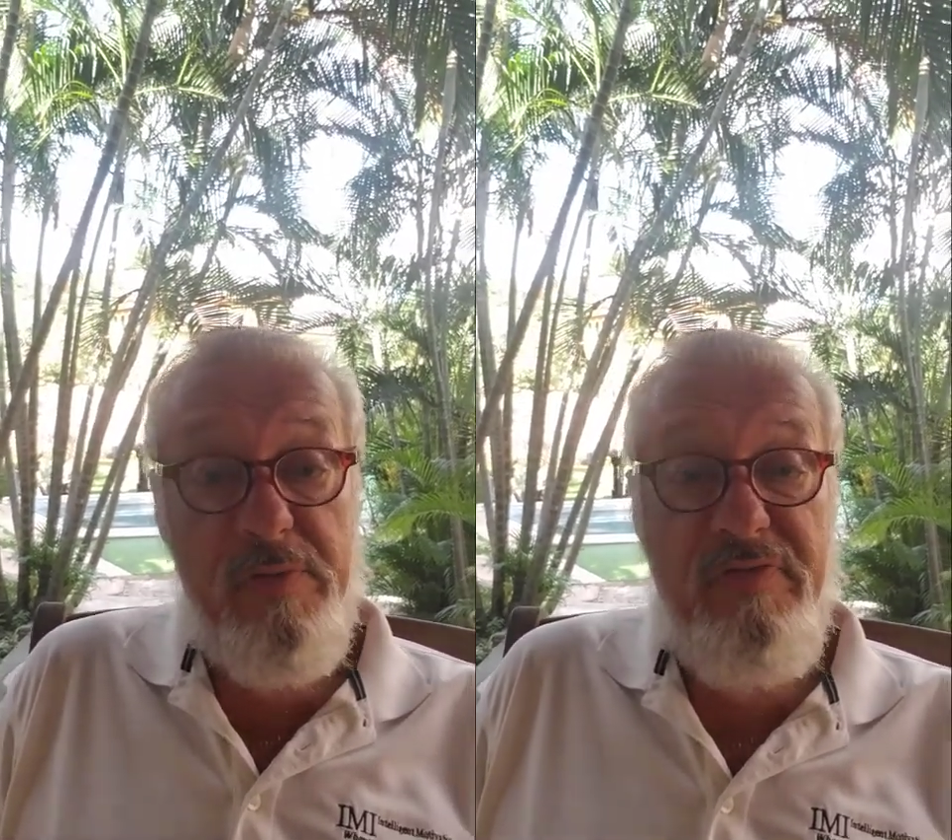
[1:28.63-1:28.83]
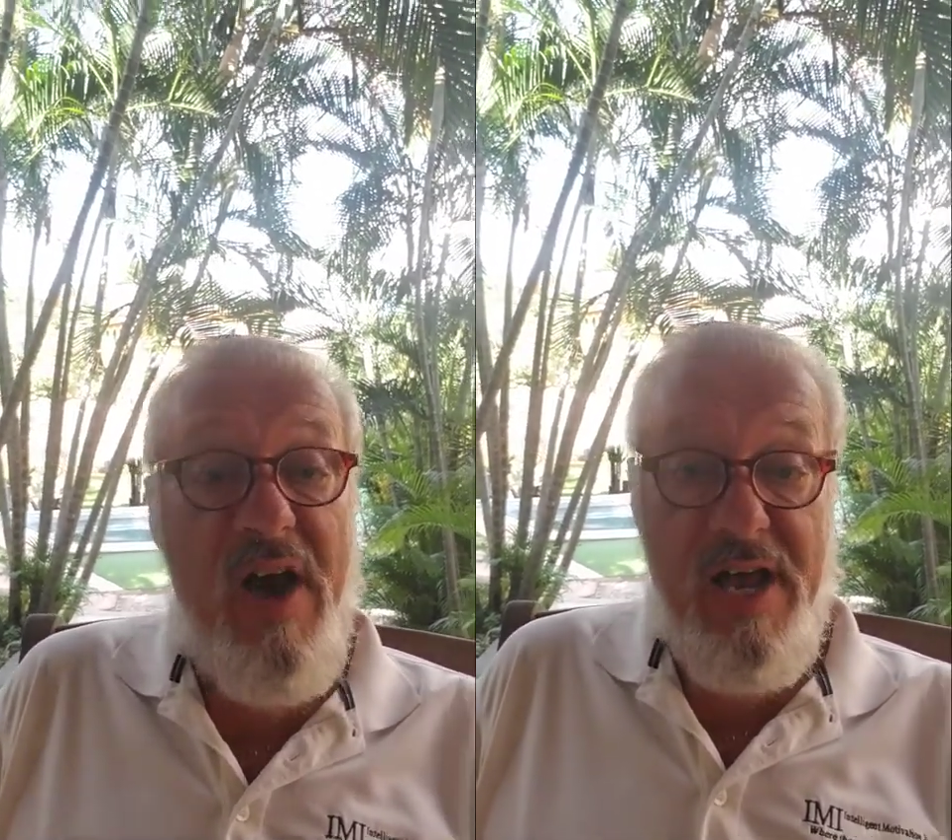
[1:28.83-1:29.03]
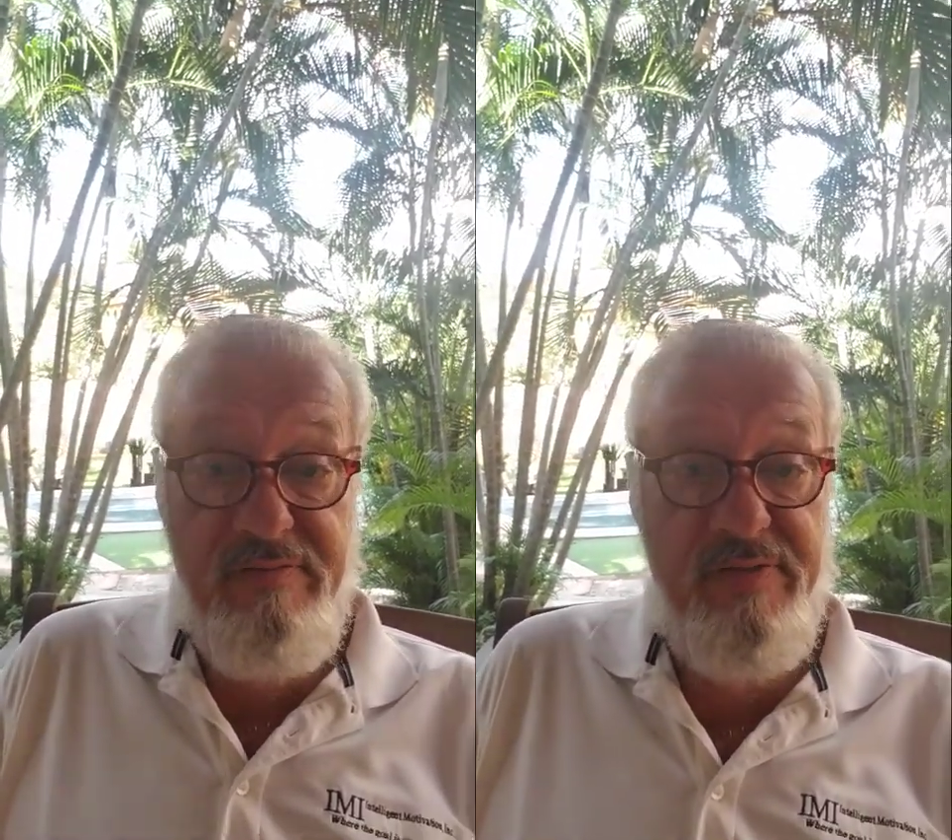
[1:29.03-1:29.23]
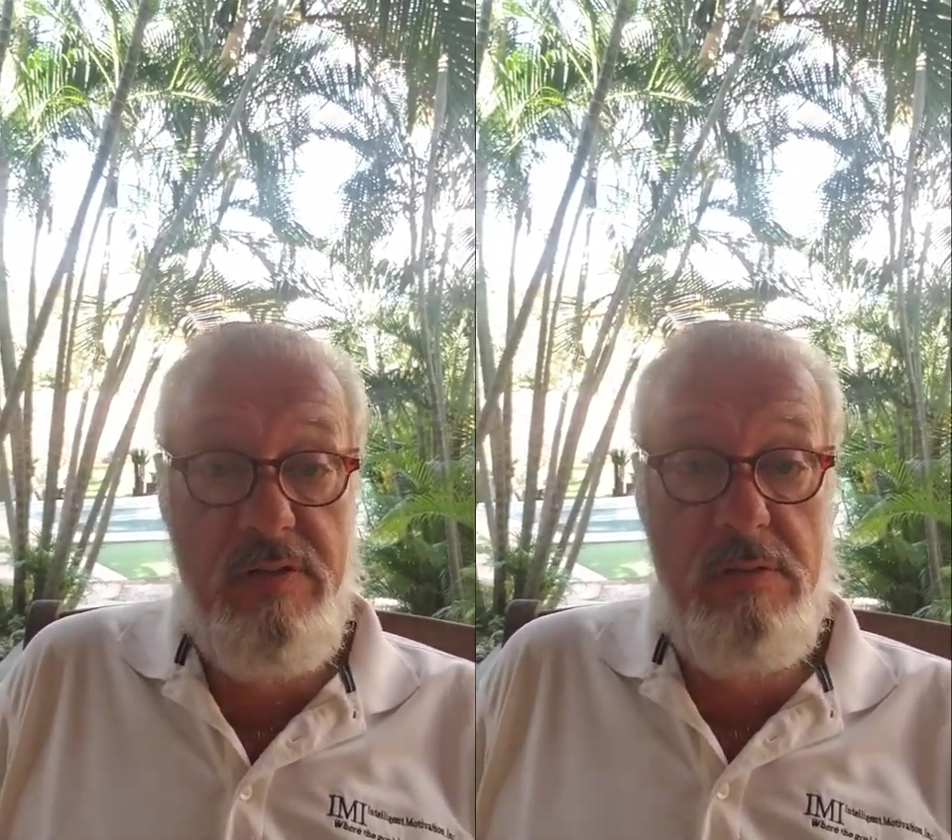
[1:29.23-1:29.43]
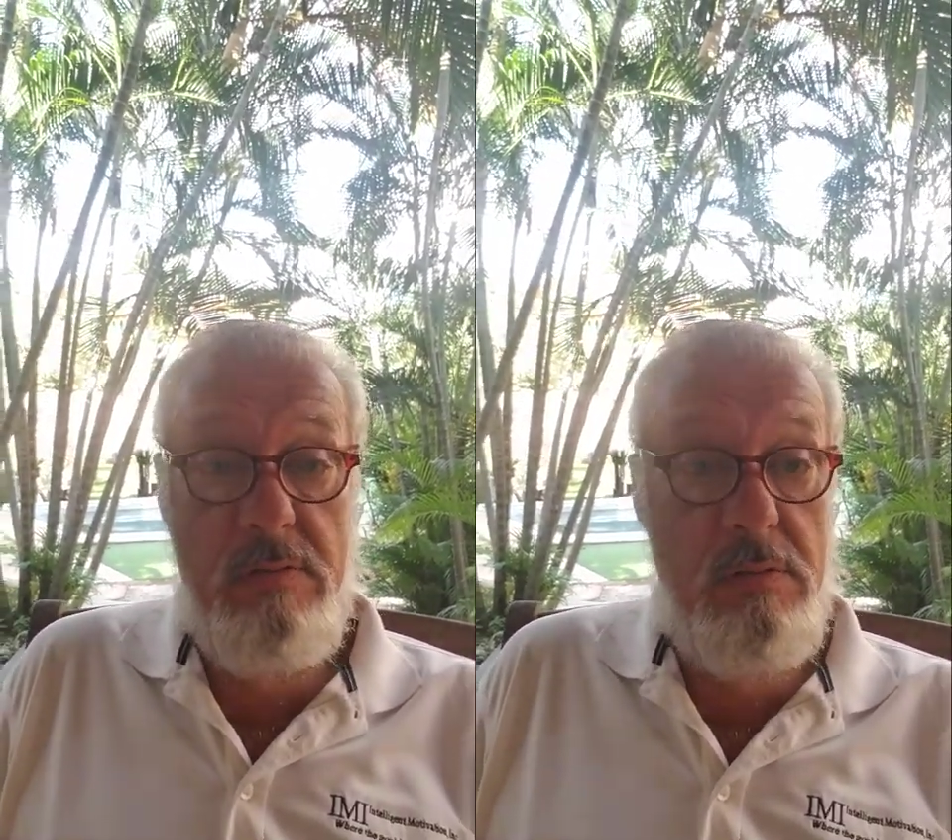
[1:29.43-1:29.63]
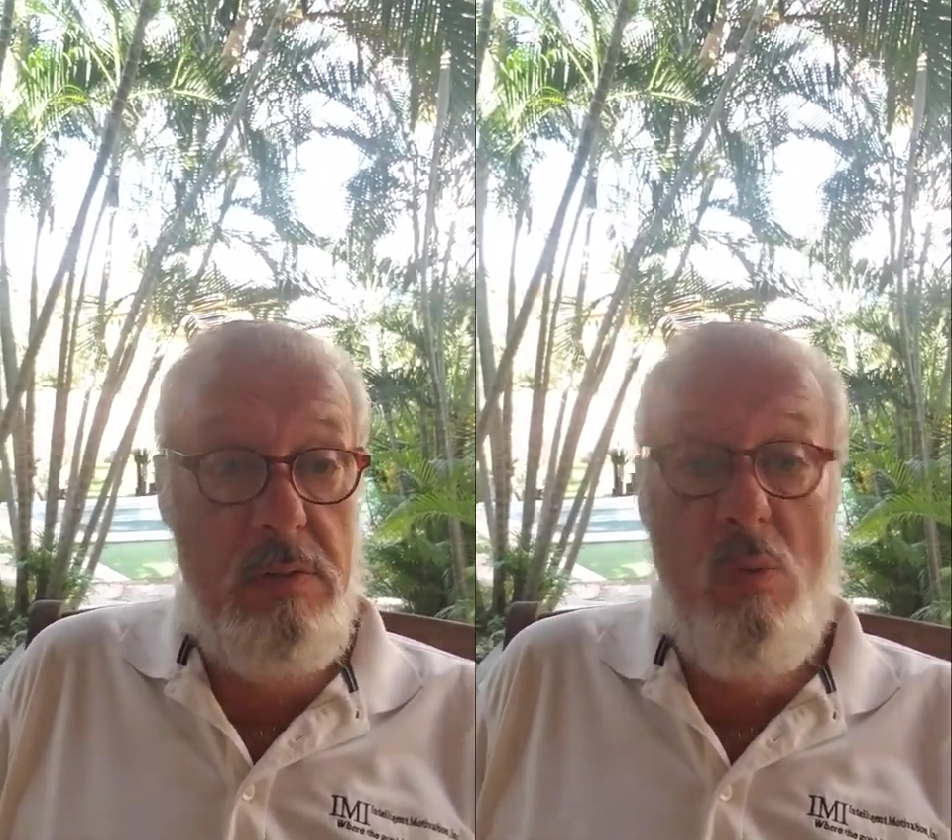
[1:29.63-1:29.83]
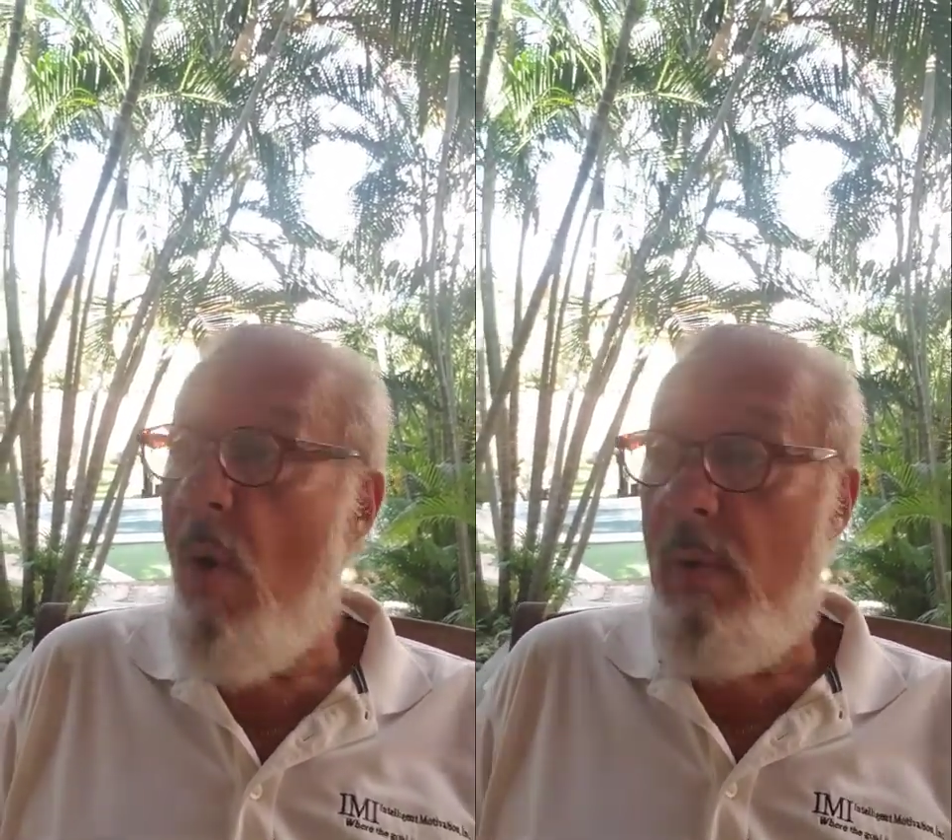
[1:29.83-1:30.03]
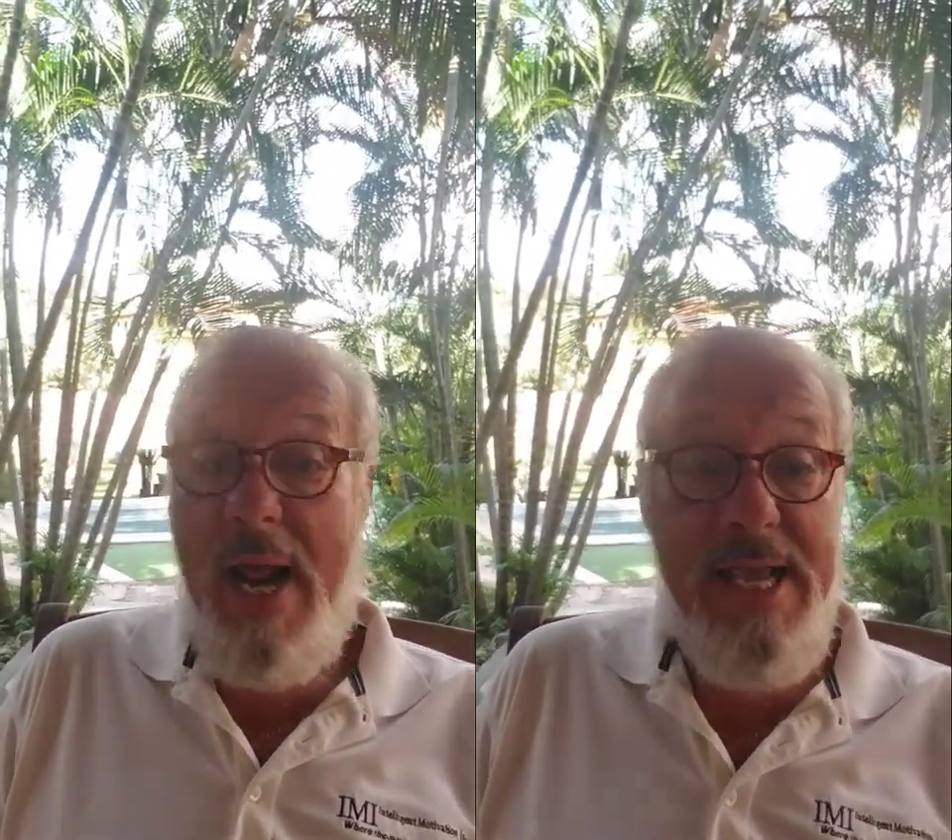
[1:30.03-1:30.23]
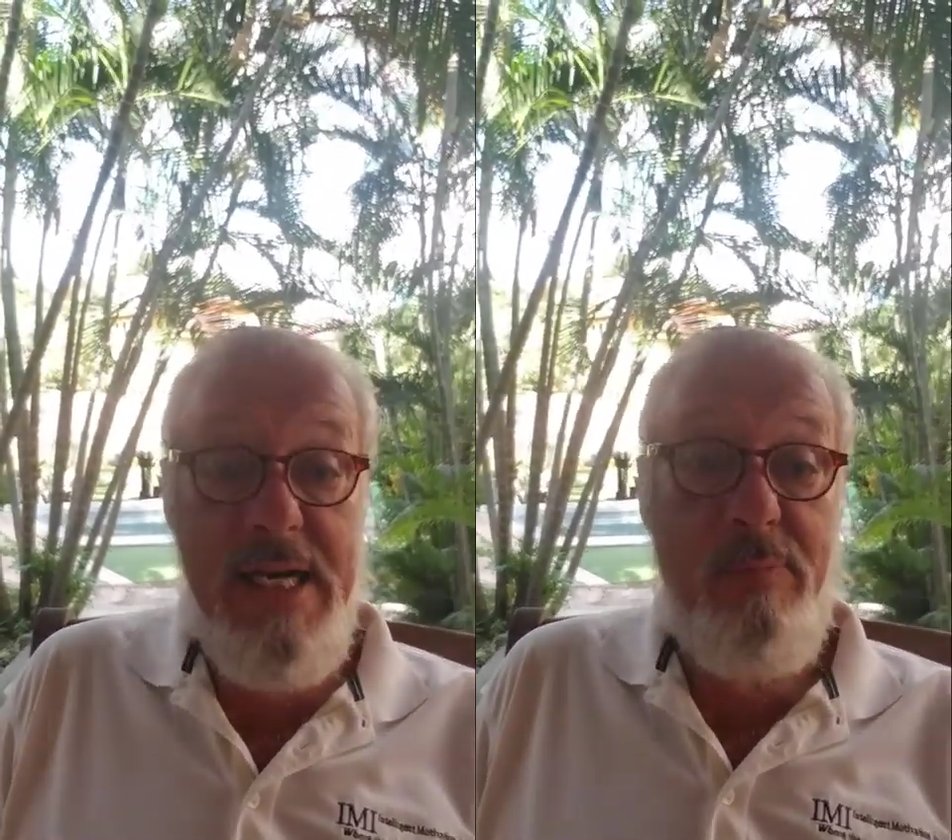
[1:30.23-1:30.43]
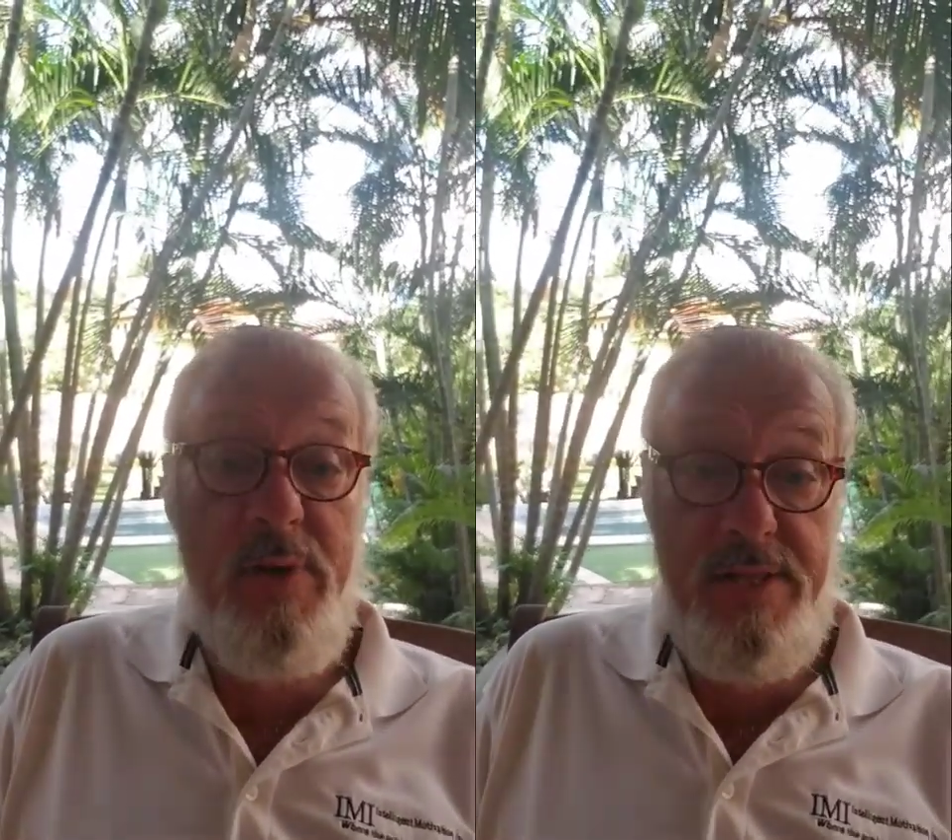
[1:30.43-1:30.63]
5, what would I end
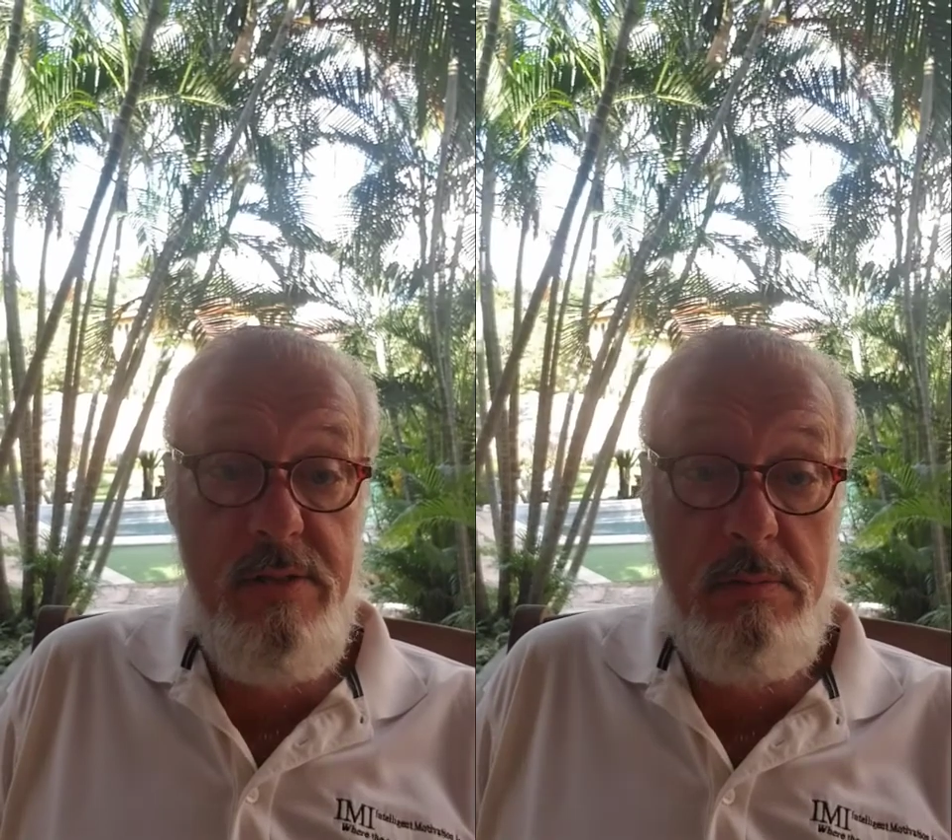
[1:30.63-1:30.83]
up with?